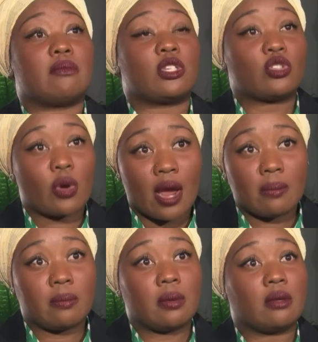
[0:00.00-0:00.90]
describe
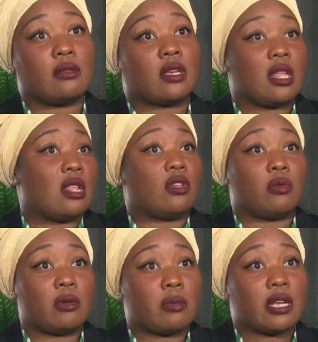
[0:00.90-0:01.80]
the Canadian
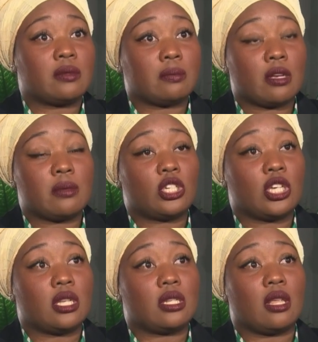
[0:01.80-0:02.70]
Human Rights
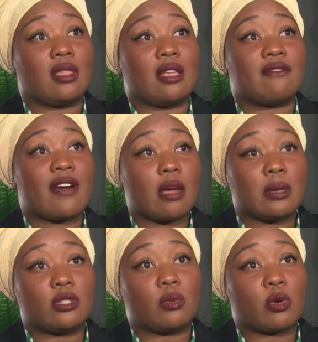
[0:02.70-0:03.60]
Commission, the
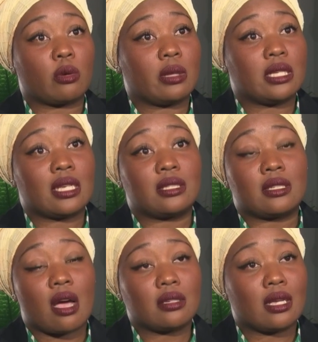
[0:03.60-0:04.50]
environment, the workplace as
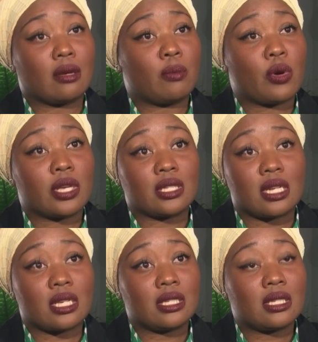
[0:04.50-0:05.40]
toxic,
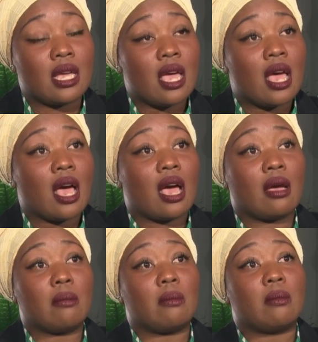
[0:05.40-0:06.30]
poisonous.
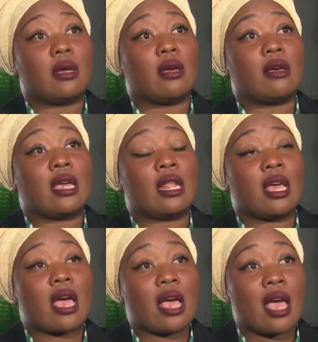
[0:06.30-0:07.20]

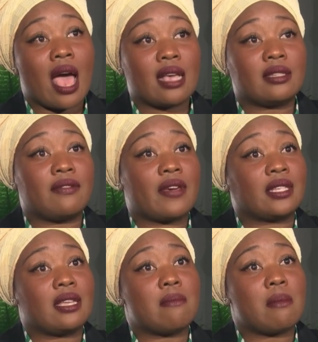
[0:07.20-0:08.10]
It has
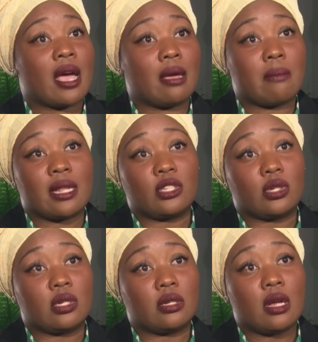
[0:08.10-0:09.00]
affected my
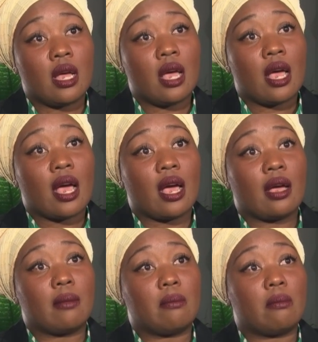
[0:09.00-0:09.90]
mental
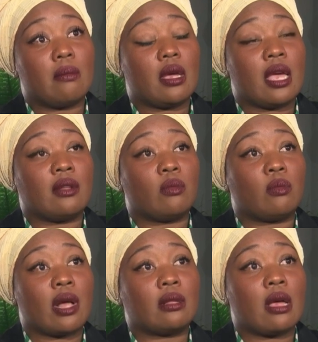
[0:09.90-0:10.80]

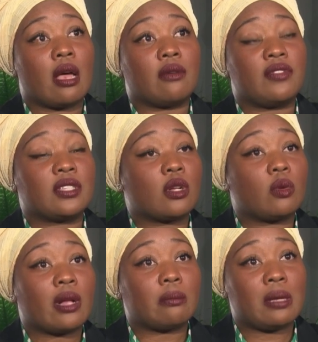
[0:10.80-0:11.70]
physical
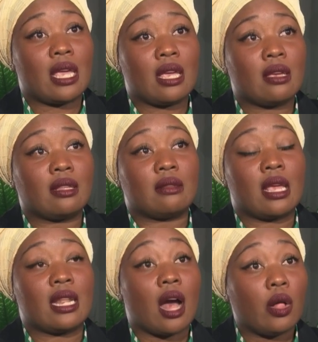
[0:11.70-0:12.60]
well-being
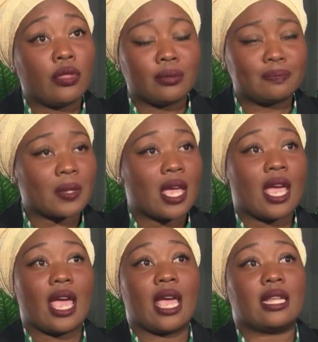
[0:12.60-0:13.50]
and health,
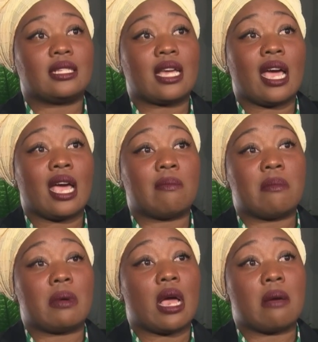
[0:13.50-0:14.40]
and
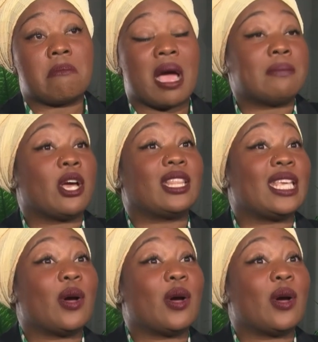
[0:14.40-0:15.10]
I'm not the